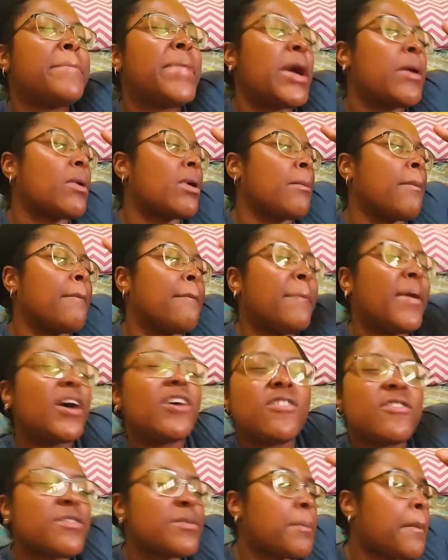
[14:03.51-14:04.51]
were
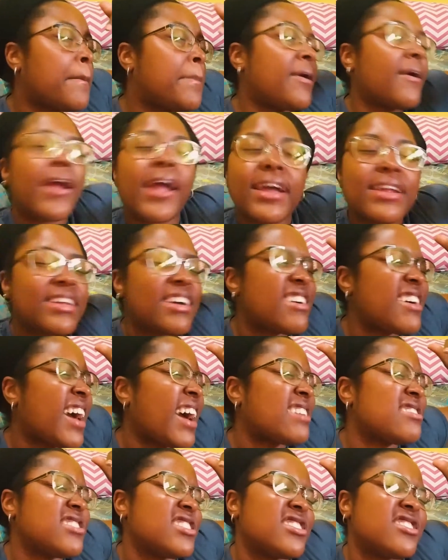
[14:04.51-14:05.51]
both pregnant
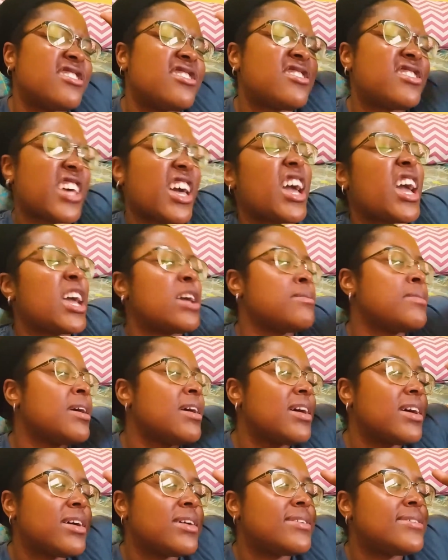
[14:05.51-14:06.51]
at the same
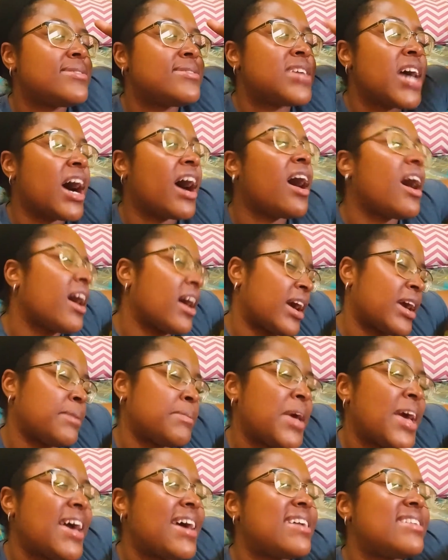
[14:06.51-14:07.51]
time.
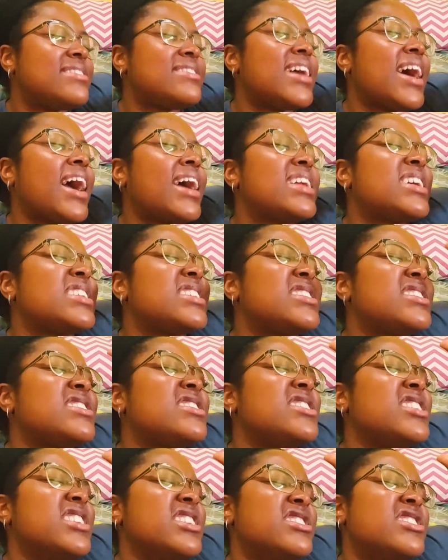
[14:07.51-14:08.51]
That is
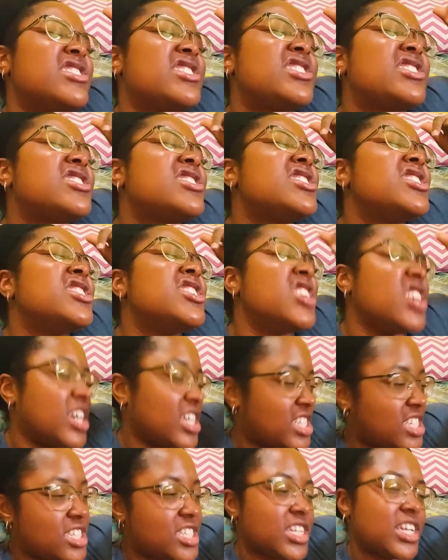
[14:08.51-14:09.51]

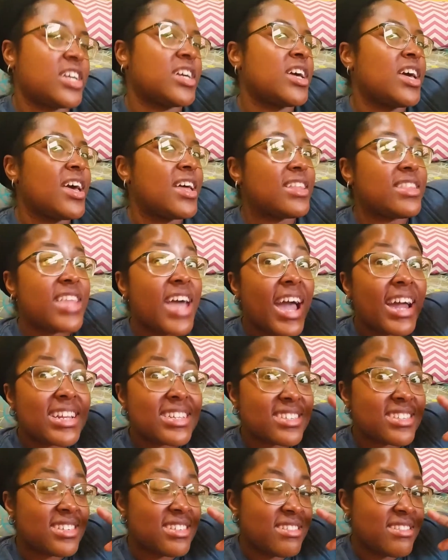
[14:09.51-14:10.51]
disgusting. That
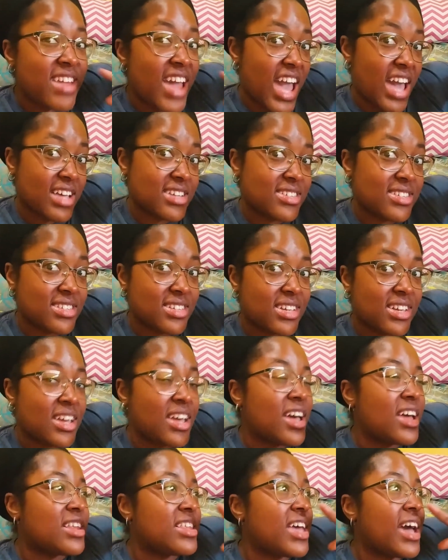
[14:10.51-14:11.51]
is nasty.
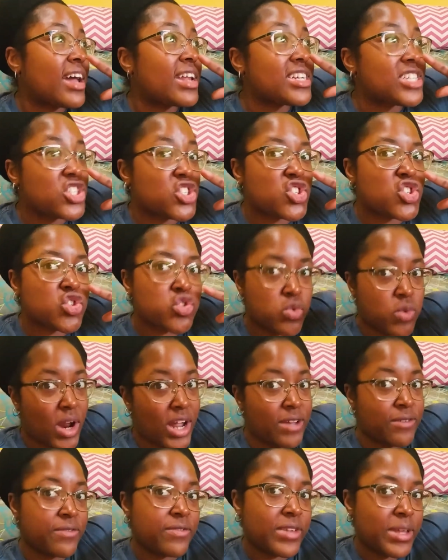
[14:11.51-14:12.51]
That is
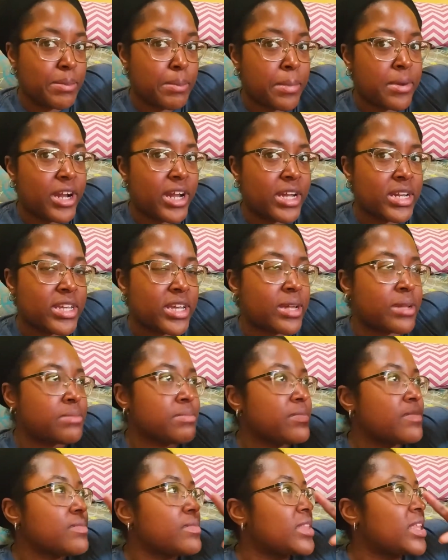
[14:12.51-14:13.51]
trifling, Brandon.
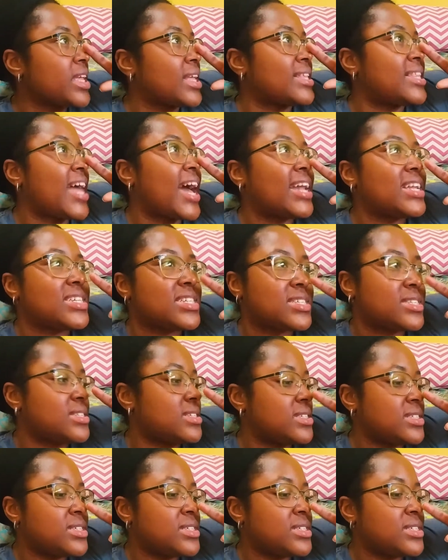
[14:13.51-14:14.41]
That is